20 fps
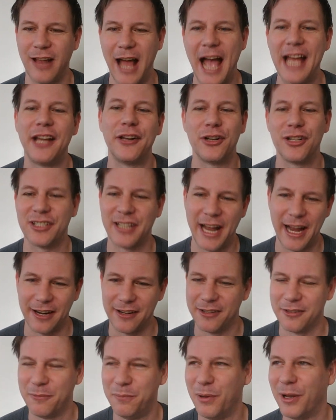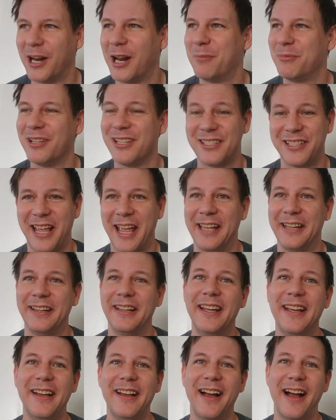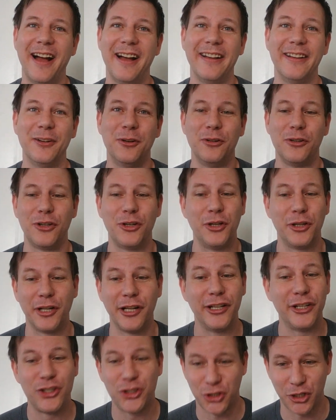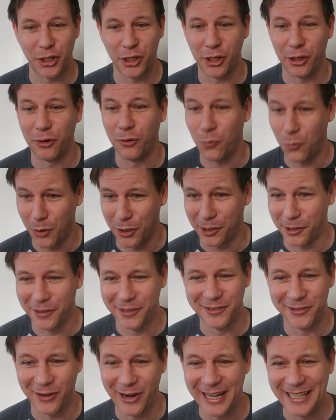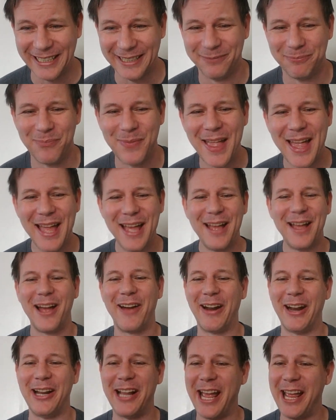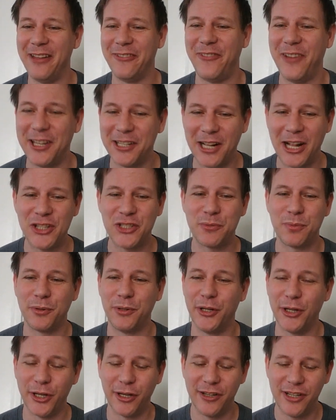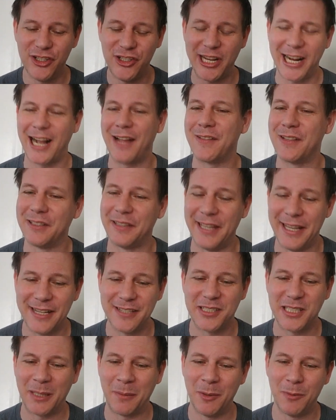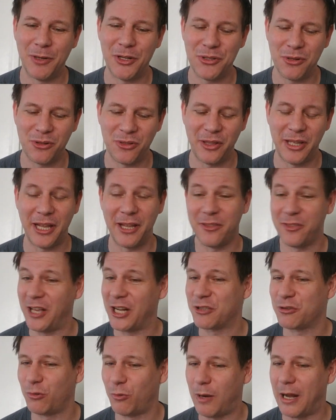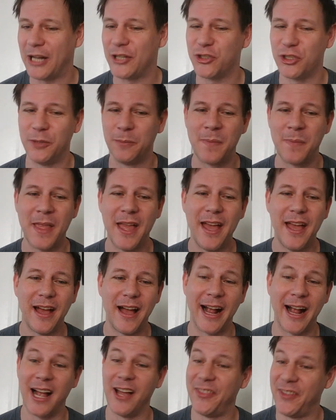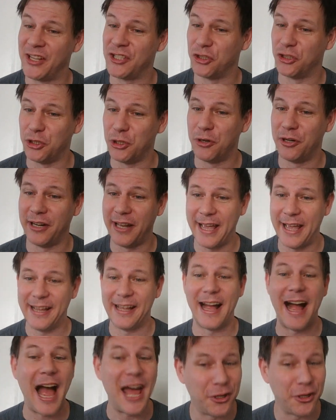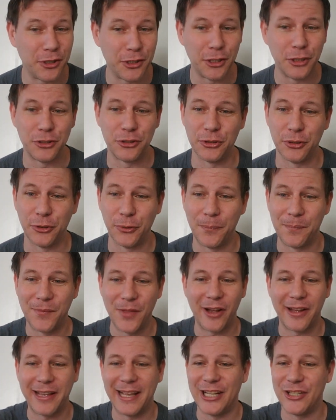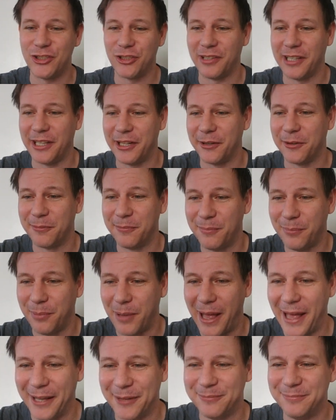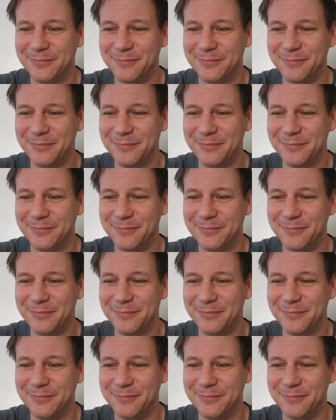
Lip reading: I understand, but I'm just saying. Coulda, shoulda, woulda, right? All right, hey, failed entrepreneur, check out the links. Tell me what you think. Thanks for watching. I got things to do today. I know you do too. I'll catch you later. Bye.